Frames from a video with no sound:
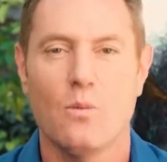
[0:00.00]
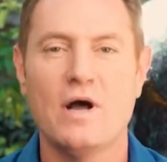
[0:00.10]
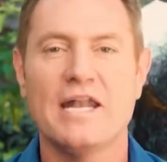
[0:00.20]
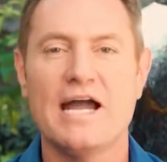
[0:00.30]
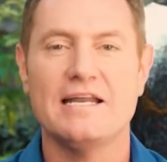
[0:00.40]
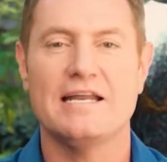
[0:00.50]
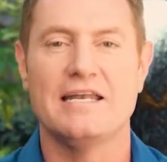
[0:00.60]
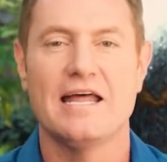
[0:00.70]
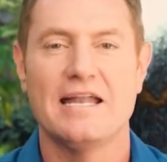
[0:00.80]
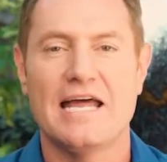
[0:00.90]
One night
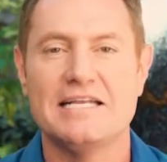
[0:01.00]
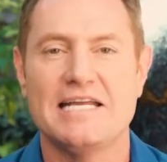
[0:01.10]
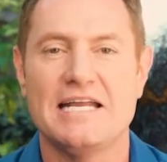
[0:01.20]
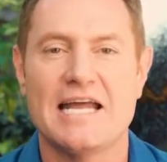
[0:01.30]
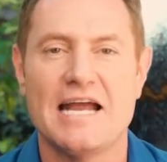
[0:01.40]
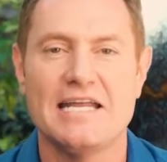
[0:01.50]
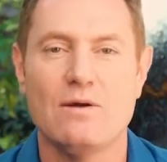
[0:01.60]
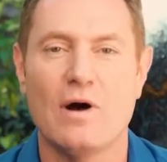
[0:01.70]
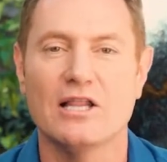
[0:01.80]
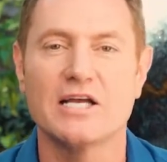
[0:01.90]
in
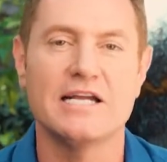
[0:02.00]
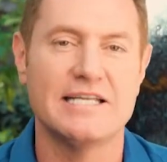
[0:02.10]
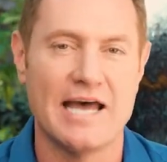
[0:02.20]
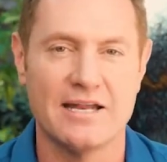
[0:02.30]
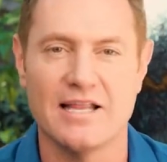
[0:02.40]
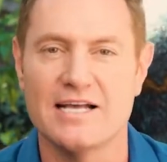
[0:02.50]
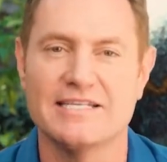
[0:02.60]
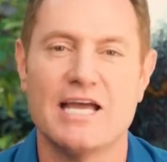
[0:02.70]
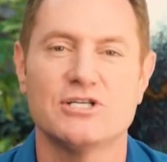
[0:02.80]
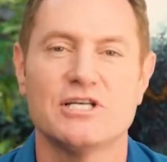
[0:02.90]
1990, while looking down on Los
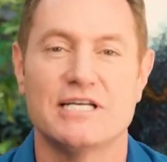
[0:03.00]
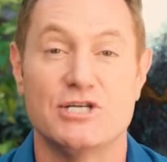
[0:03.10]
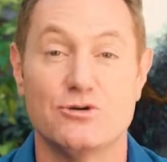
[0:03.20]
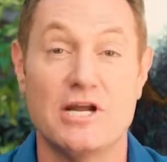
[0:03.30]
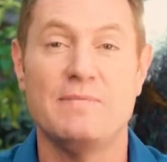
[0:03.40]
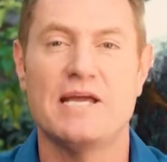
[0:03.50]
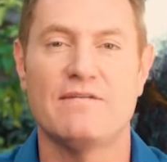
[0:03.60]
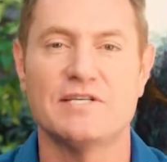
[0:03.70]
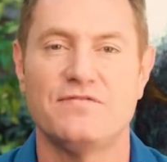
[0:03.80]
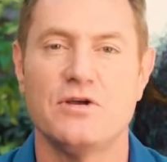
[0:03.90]
Angeles and dreaming
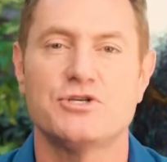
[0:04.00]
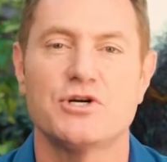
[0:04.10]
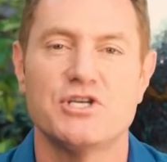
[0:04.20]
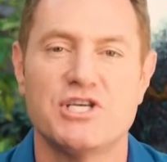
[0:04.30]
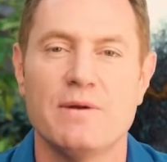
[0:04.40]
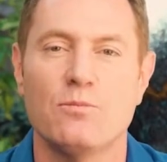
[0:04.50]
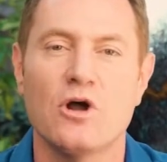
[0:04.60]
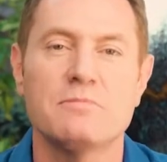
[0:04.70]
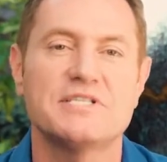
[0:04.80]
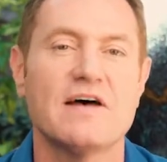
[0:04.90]
of his future, Jim
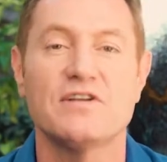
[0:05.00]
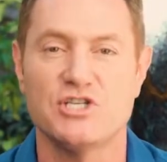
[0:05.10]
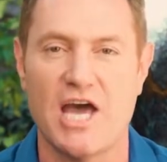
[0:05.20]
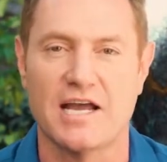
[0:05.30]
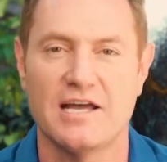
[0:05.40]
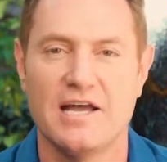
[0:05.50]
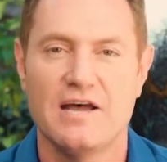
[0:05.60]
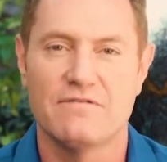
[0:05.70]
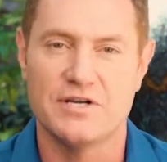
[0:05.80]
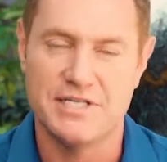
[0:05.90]
wrote himself a check
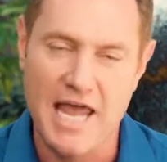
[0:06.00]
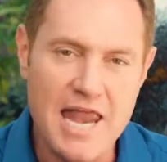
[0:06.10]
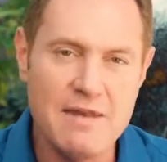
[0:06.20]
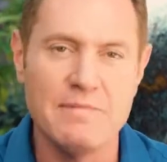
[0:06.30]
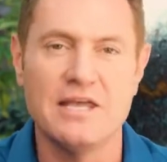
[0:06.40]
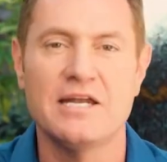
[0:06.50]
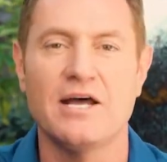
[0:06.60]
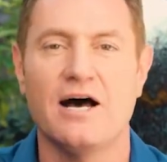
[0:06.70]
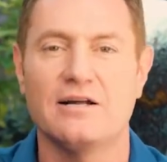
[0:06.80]
for $10 million